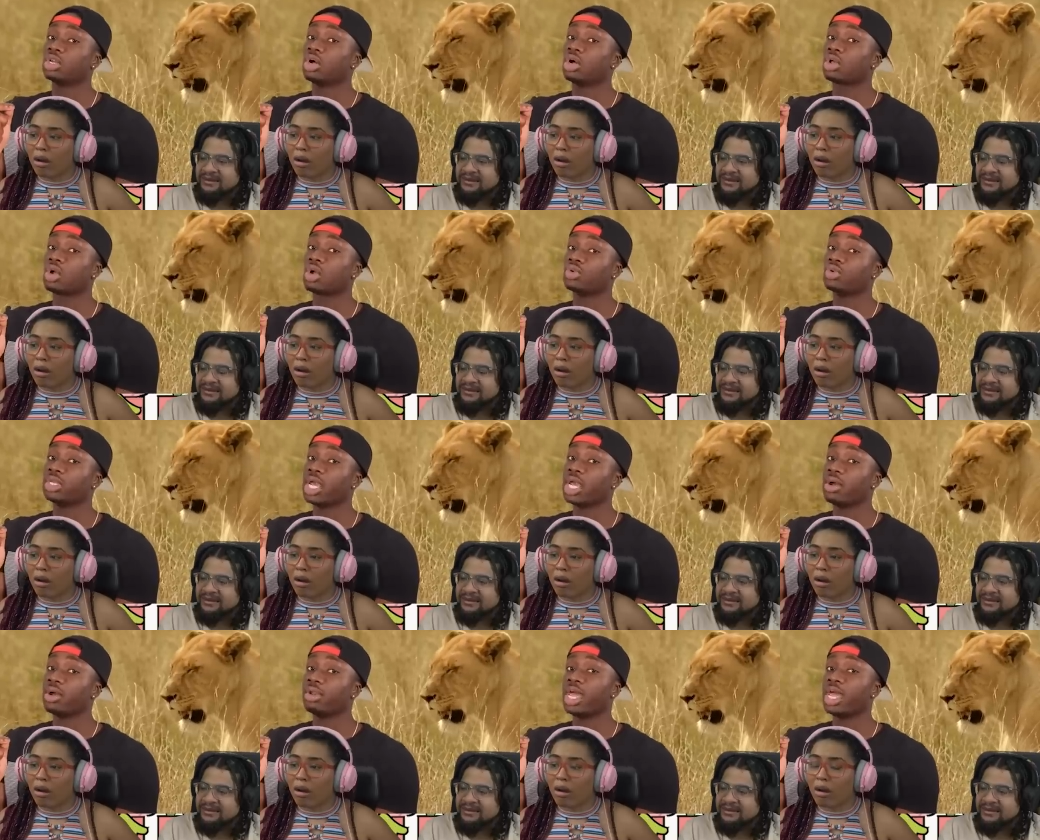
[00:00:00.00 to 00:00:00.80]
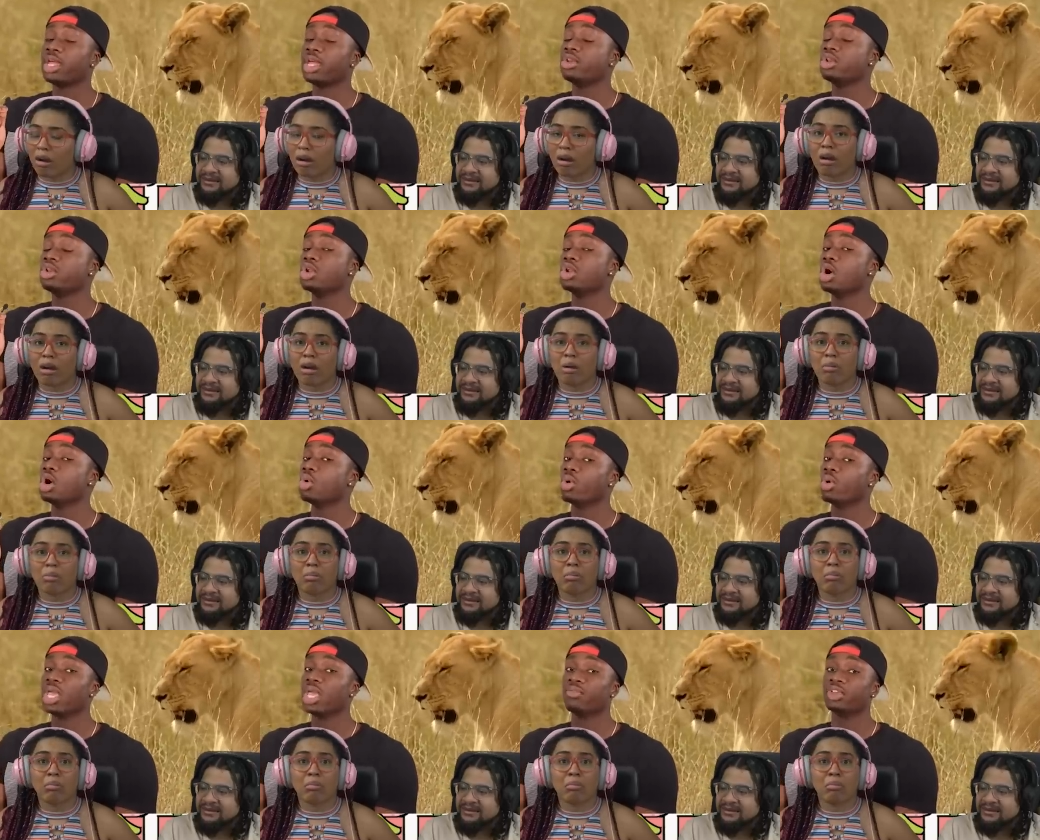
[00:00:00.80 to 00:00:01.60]
Speaker 1: all go down had
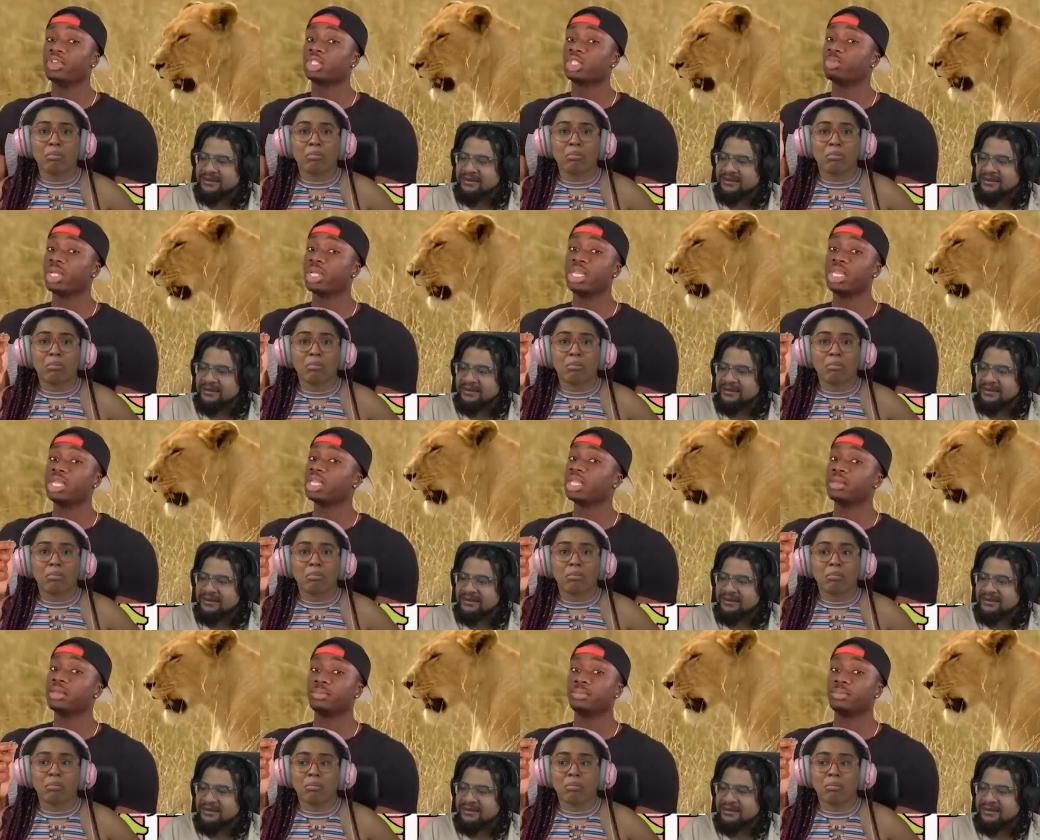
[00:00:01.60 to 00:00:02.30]
no way of explaining it.